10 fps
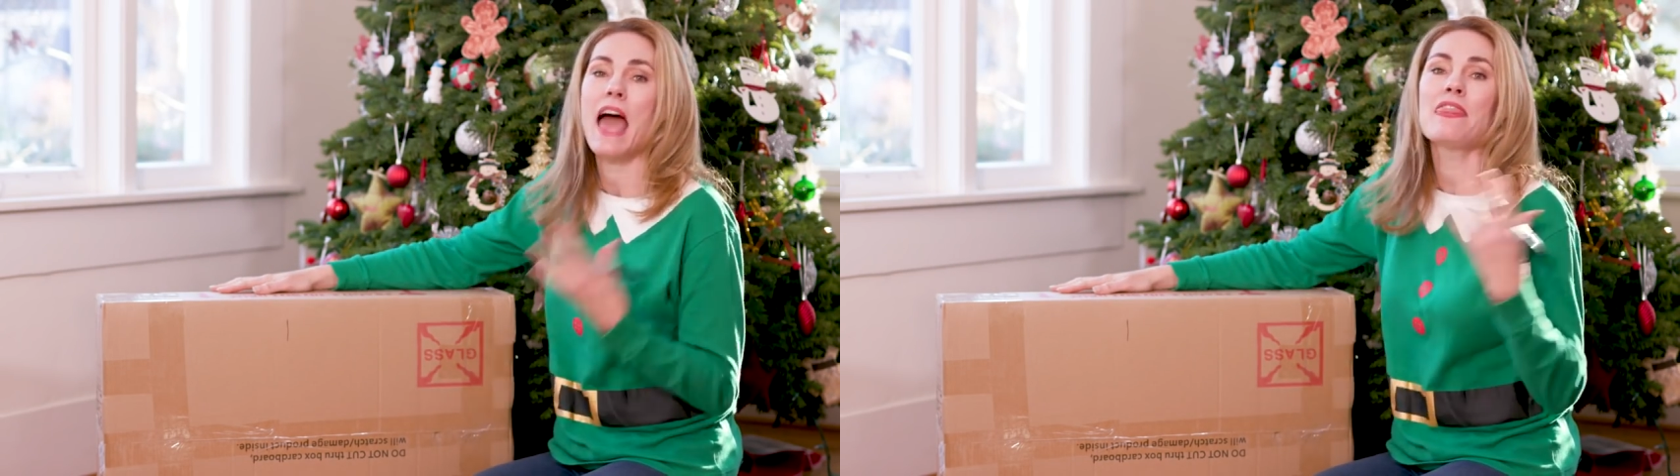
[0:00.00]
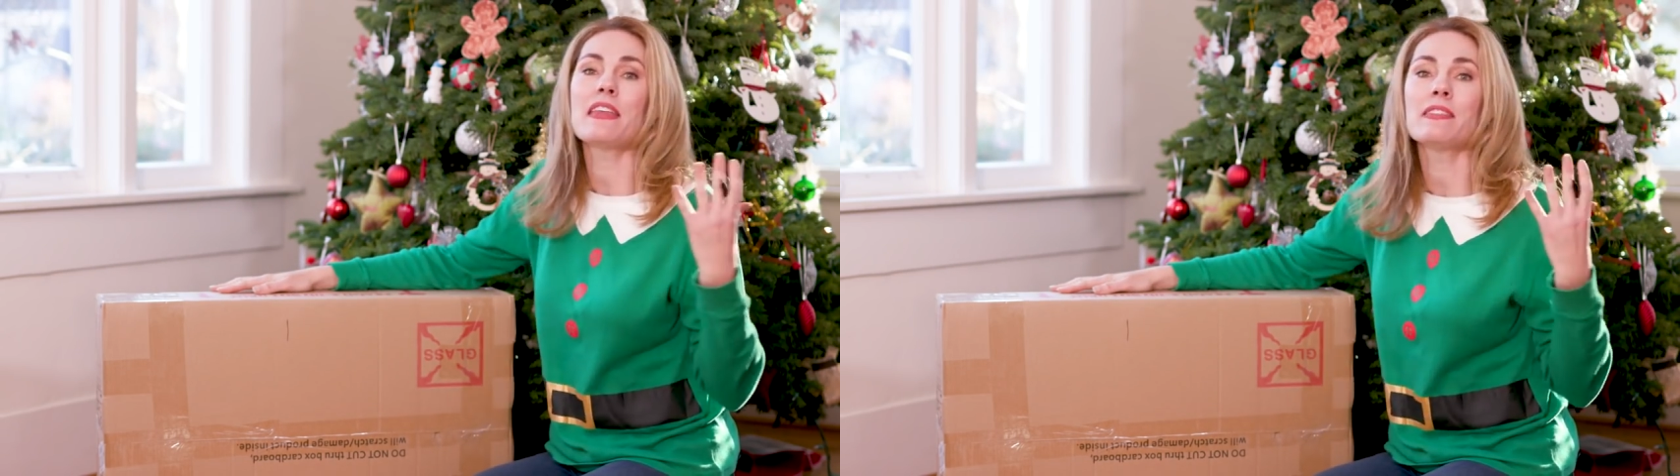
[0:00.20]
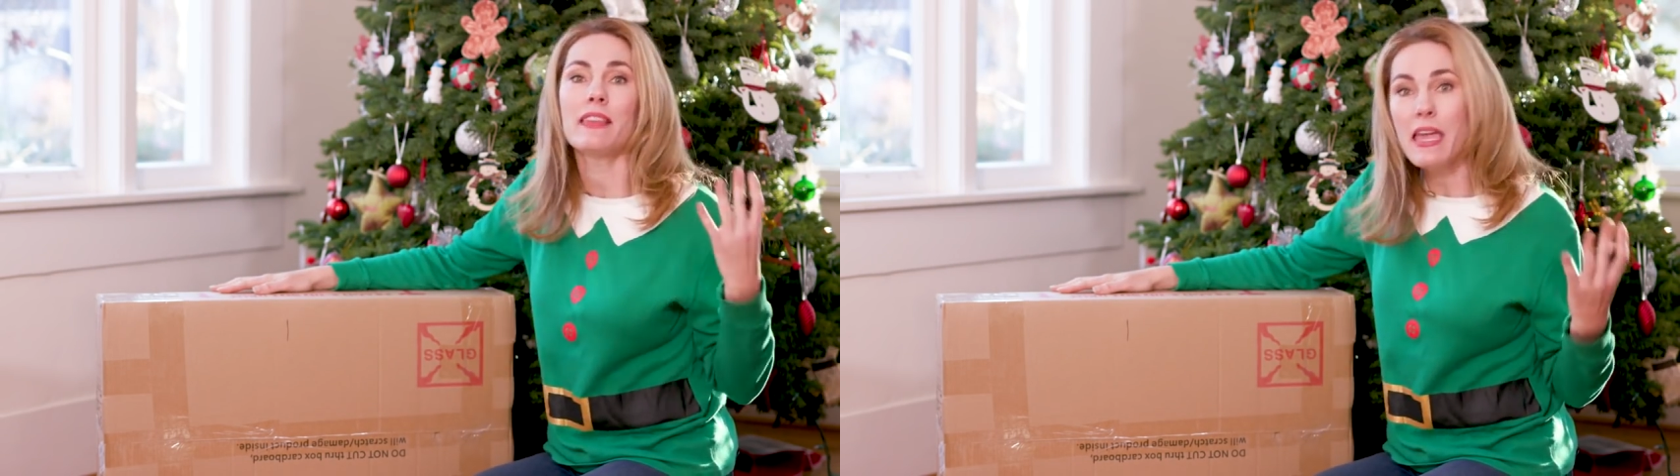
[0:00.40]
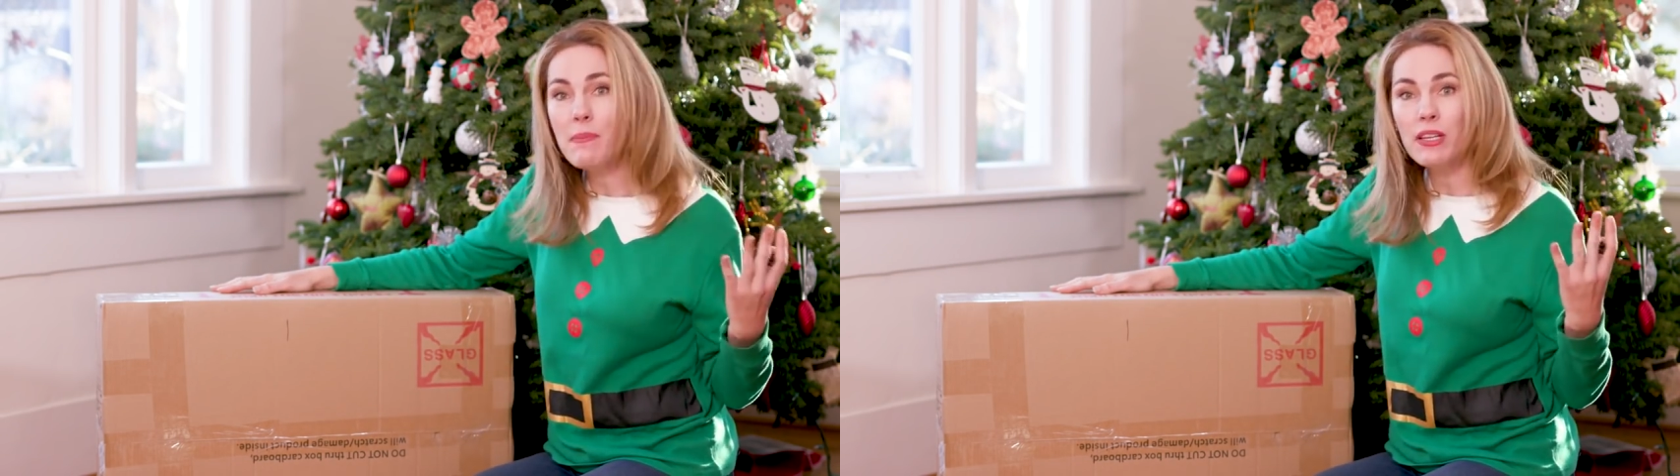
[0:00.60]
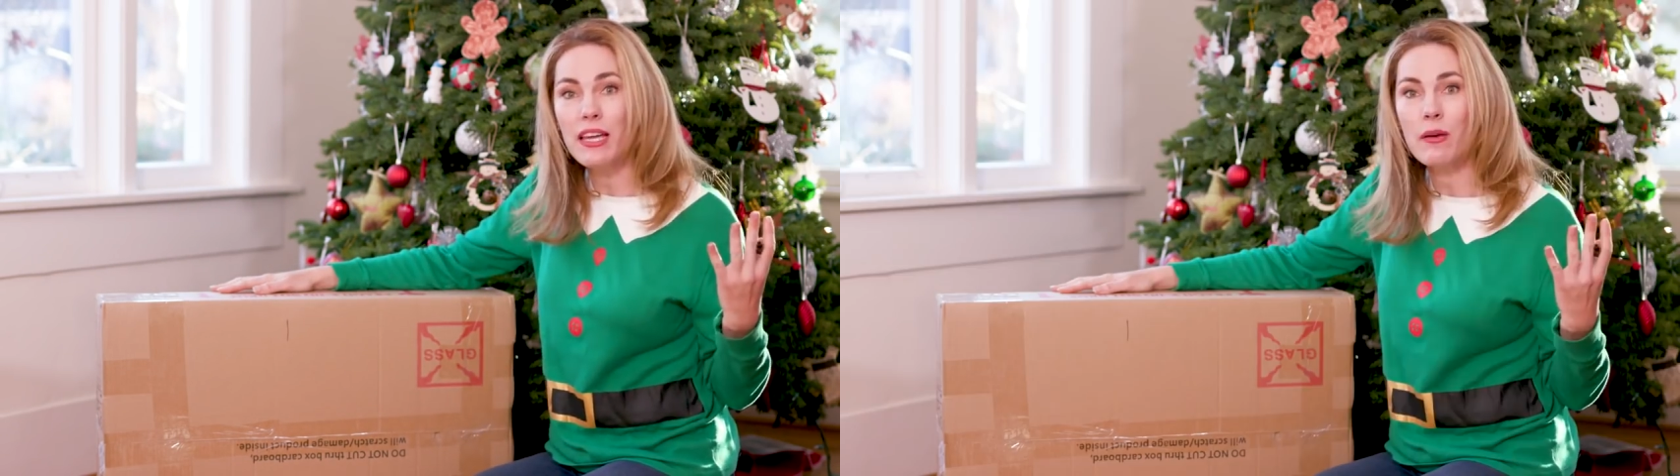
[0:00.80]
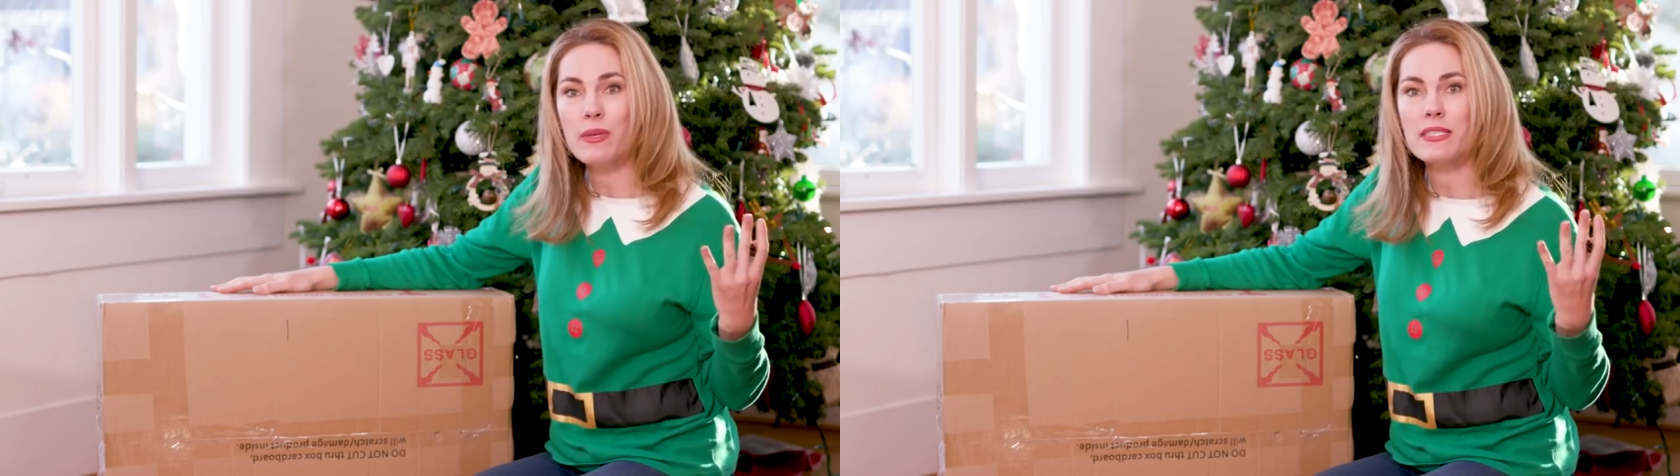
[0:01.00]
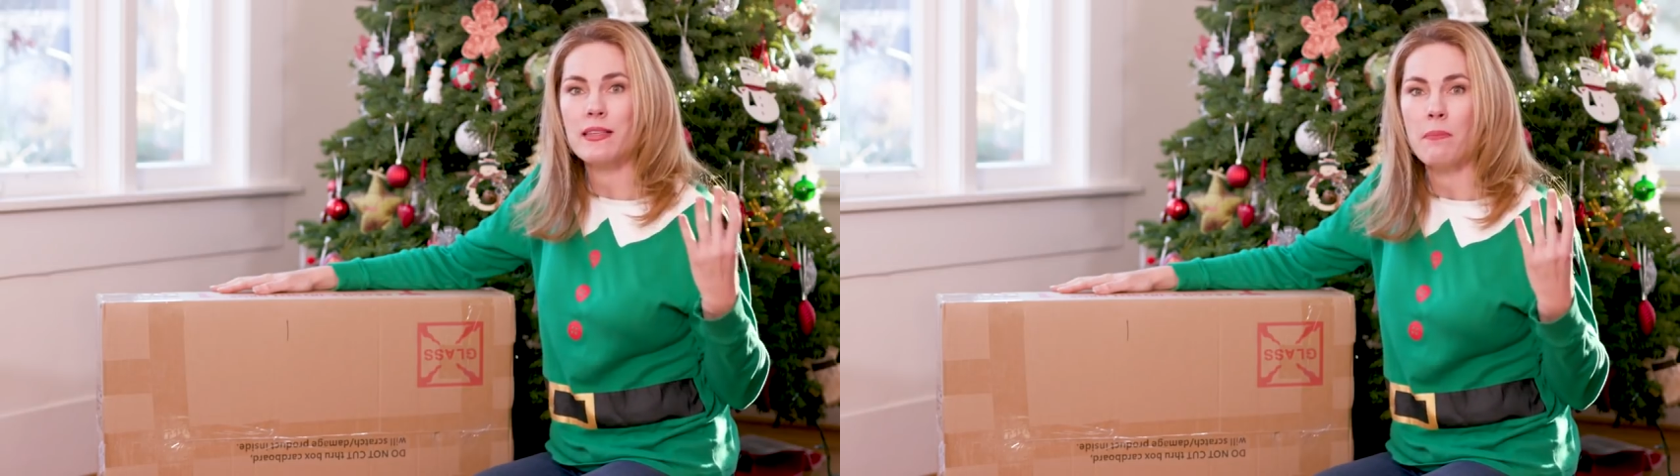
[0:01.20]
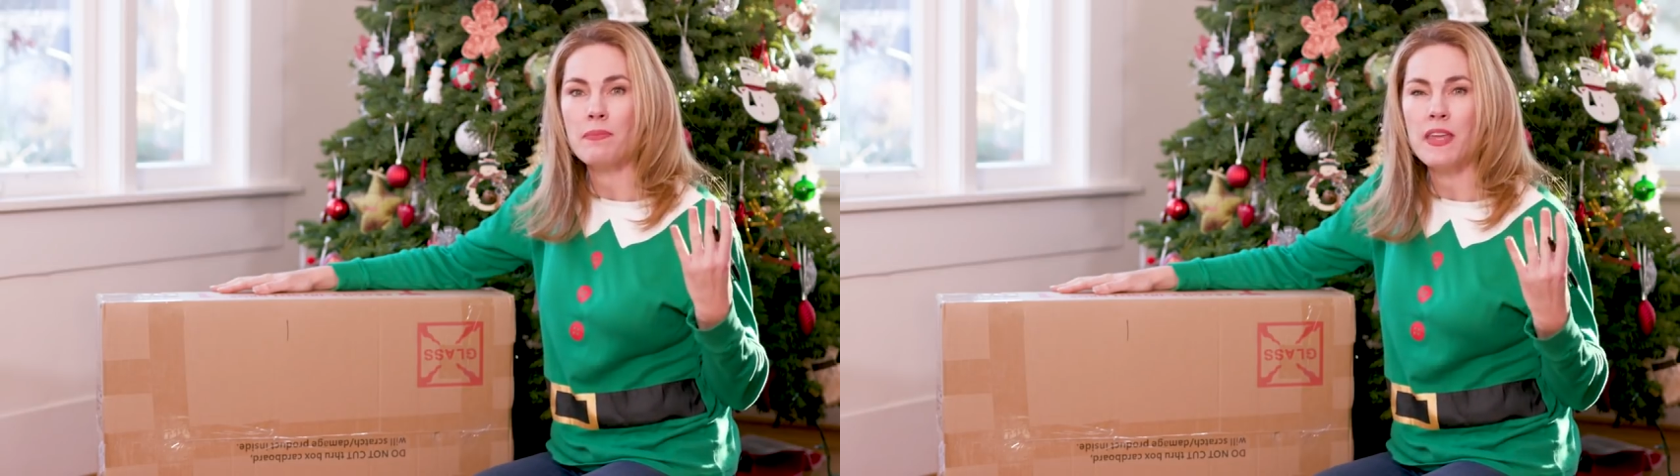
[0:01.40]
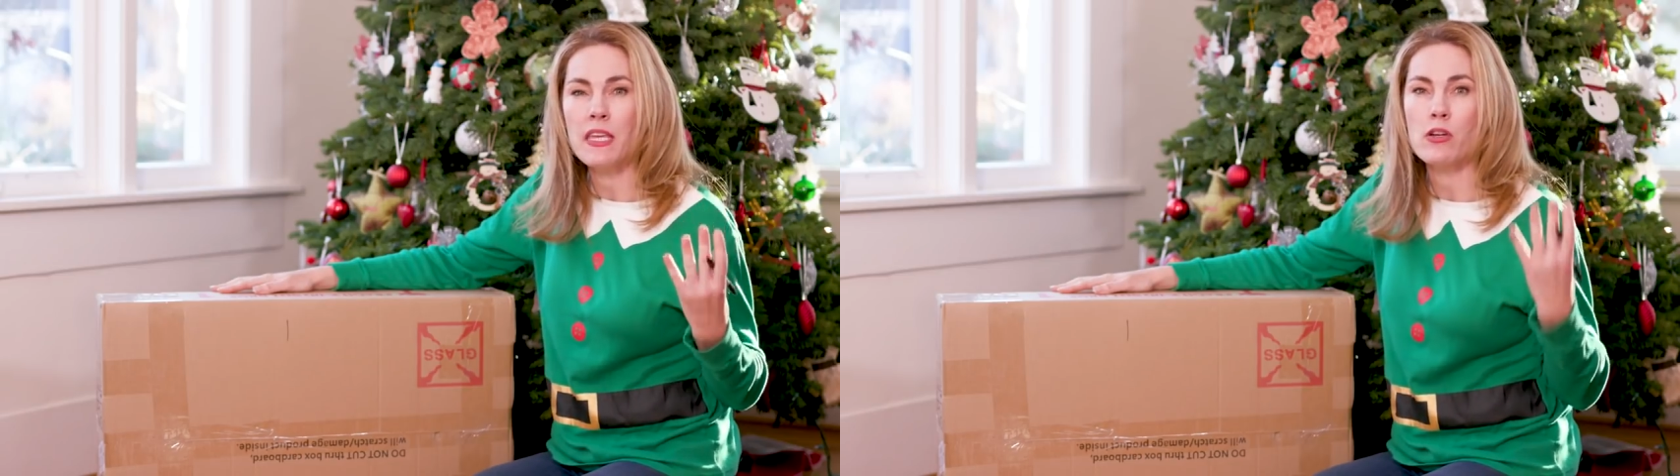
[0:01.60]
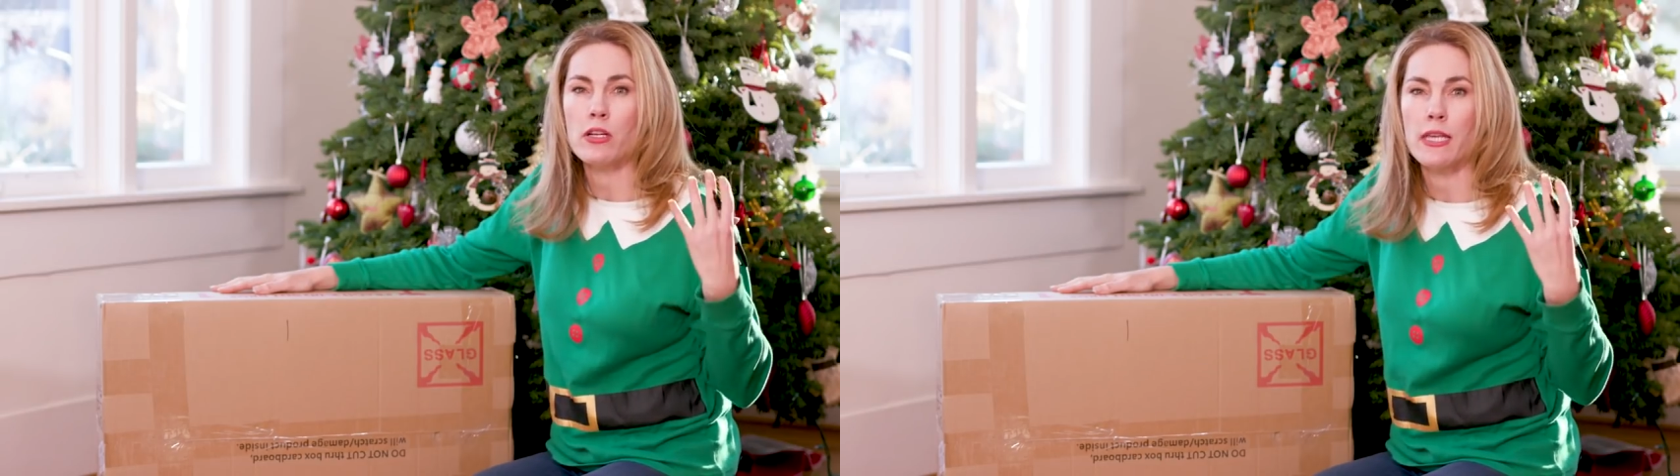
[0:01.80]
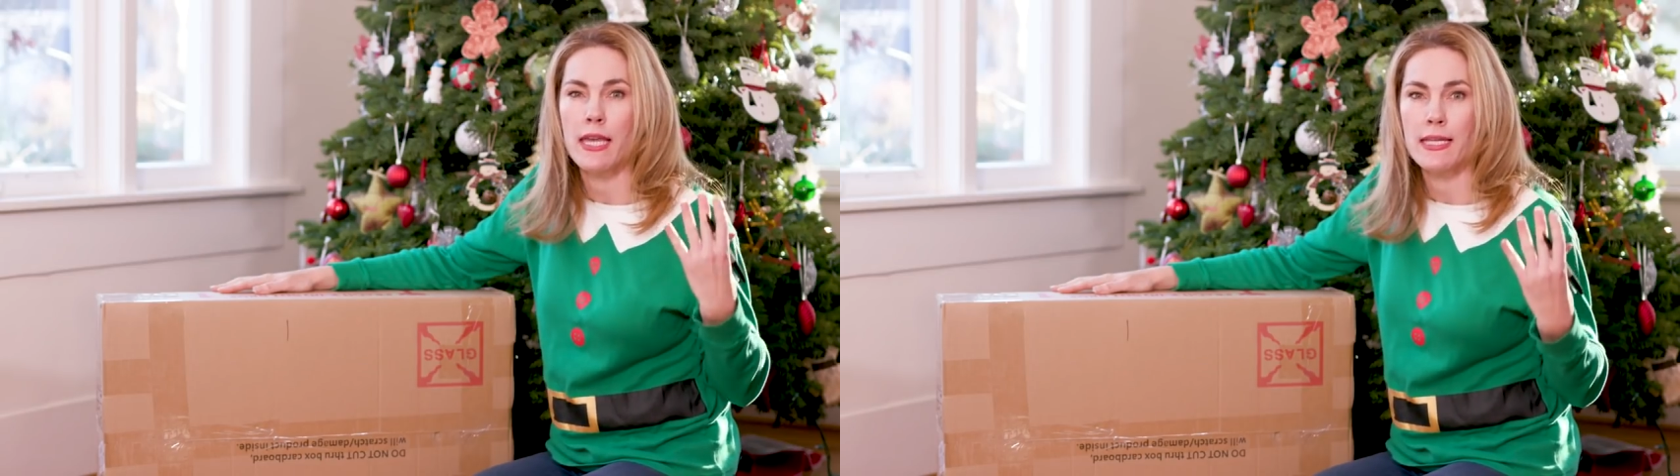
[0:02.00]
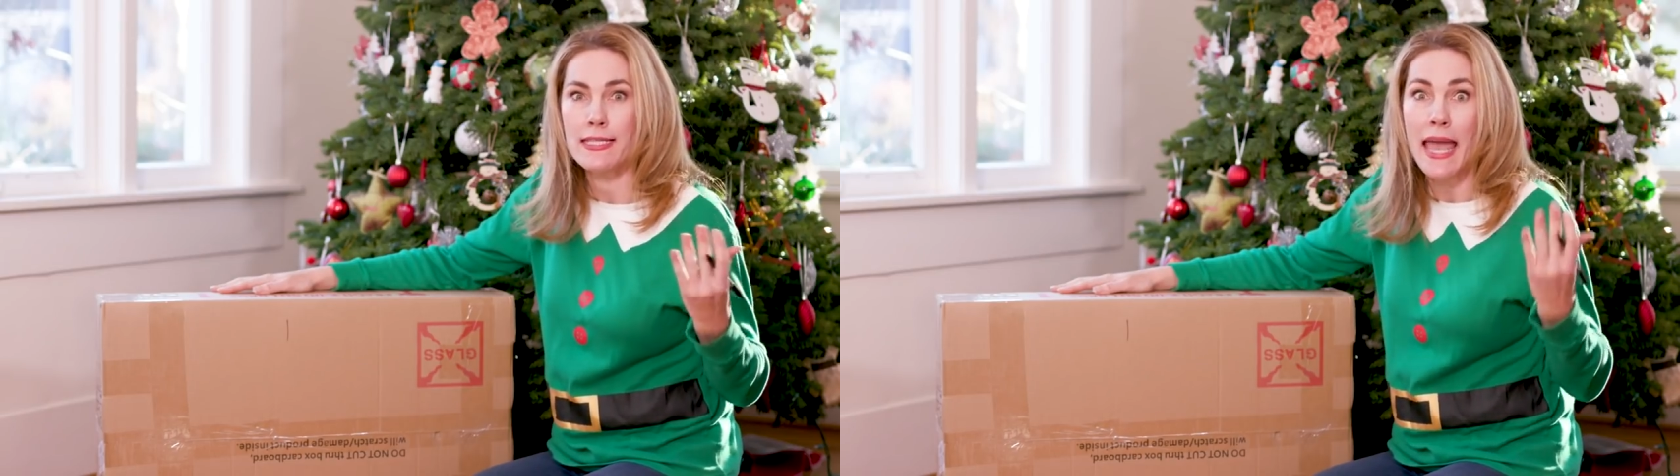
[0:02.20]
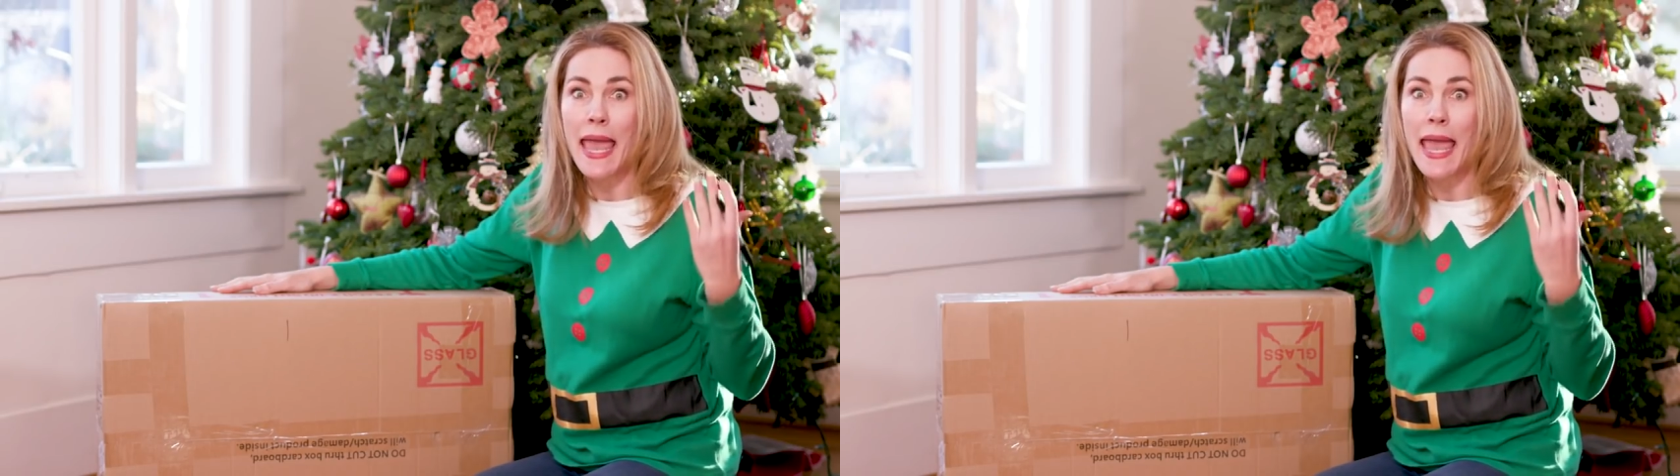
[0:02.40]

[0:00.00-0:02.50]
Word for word: and then label it with something your kids